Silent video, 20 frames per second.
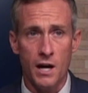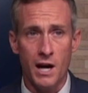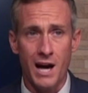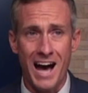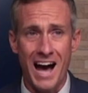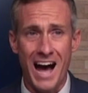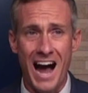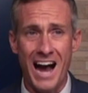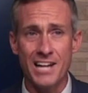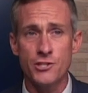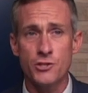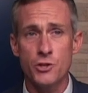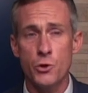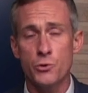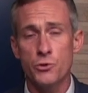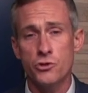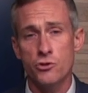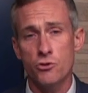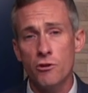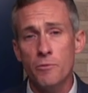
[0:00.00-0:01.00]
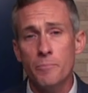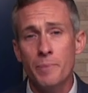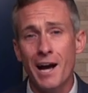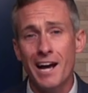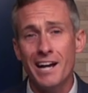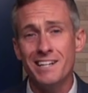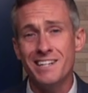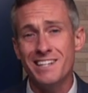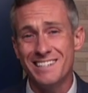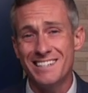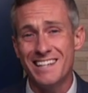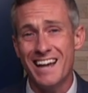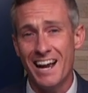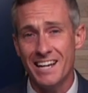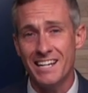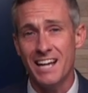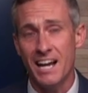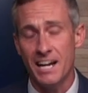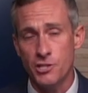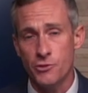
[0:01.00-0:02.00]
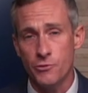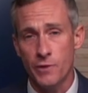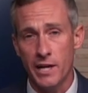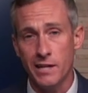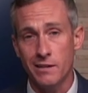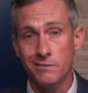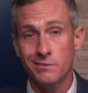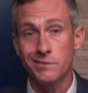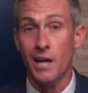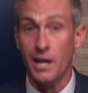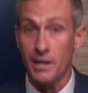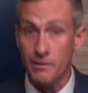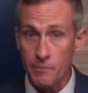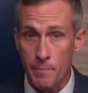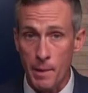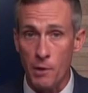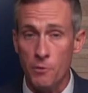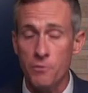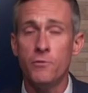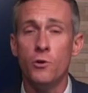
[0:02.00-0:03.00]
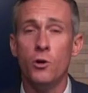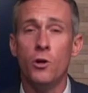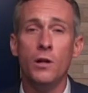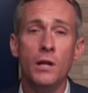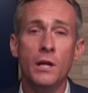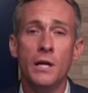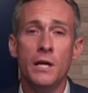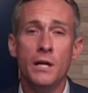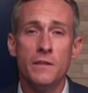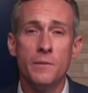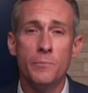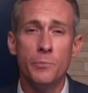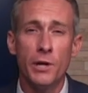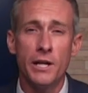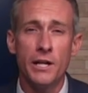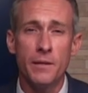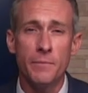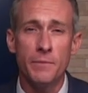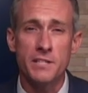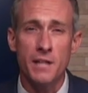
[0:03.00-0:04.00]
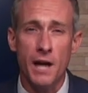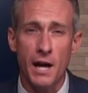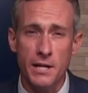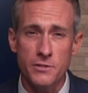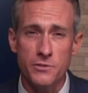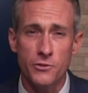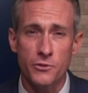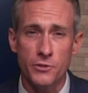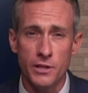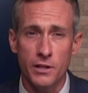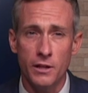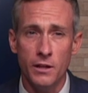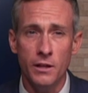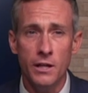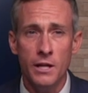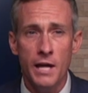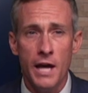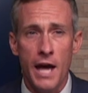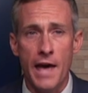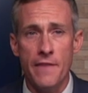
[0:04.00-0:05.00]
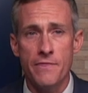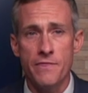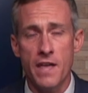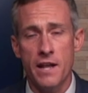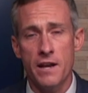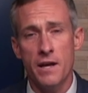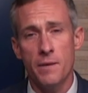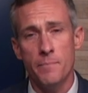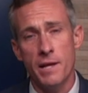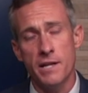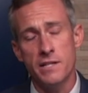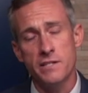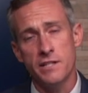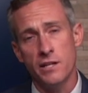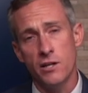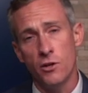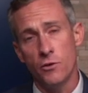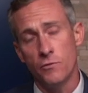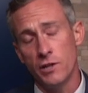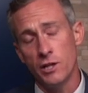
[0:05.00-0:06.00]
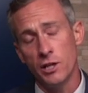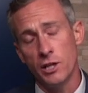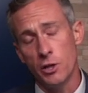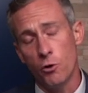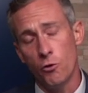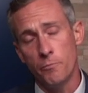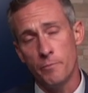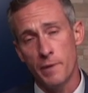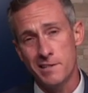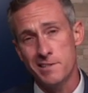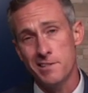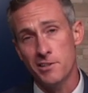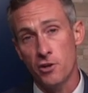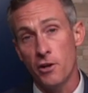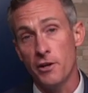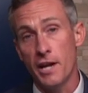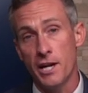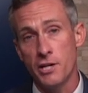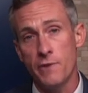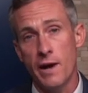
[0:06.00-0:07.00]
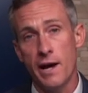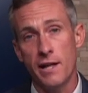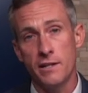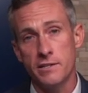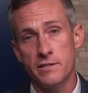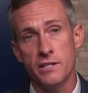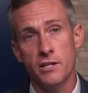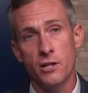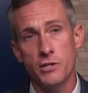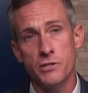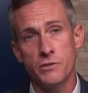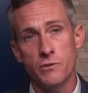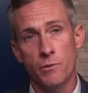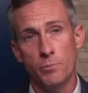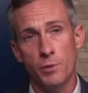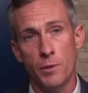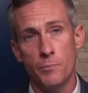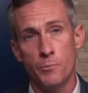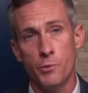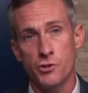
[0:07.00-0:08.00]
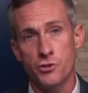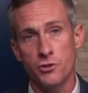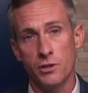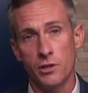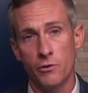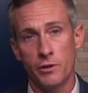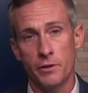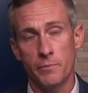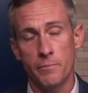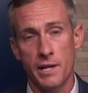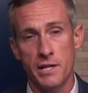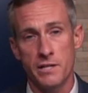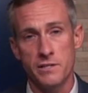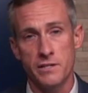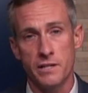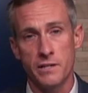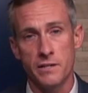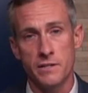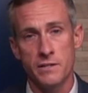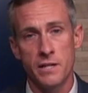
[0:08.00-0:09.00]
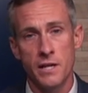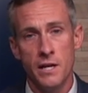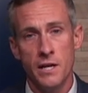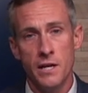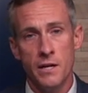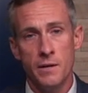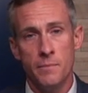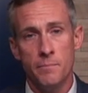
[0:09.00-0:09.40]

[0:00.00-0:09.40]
Uh, isosorbide dinitrate, kind of a mouthful. The brand name is Isordil. And then a medicine, a really old medicine called hydralazine, also a blood pressure lowering medicines